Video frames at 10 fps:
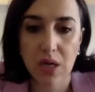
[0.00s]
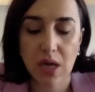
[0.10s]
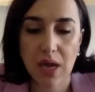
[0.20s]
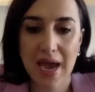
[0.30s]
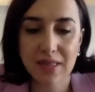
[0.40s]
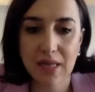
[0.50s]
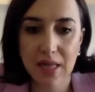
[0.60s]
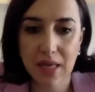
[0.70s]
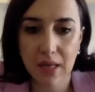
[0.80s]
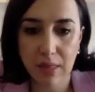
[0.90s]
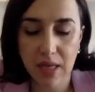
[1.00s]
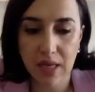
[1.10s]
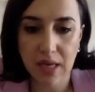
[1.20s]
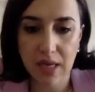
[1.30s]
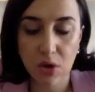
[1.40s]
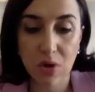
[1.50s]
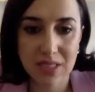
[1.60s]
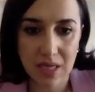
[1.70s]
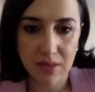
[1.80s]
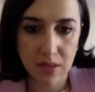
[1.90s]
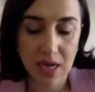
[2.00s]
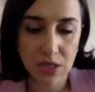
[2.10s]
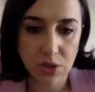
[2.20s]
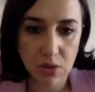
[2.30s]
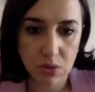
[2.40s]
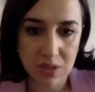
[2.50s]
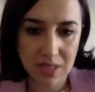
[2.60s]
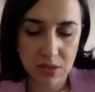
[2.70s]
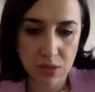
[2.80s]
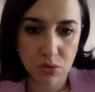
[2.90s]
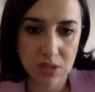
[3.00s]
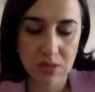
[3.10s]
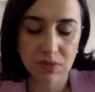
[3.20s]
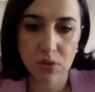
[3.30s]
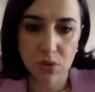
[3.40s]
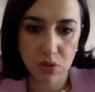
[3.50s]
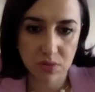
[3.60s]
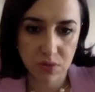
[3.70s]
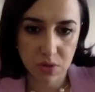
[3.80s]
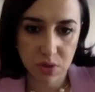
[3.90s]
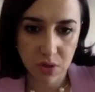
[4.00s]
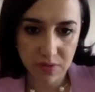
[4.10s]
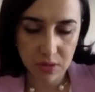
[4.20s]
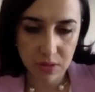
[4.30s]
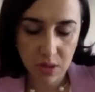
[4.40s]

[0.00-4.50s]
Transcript: handling the call center, the national call center, to receive all the calls for the COVID.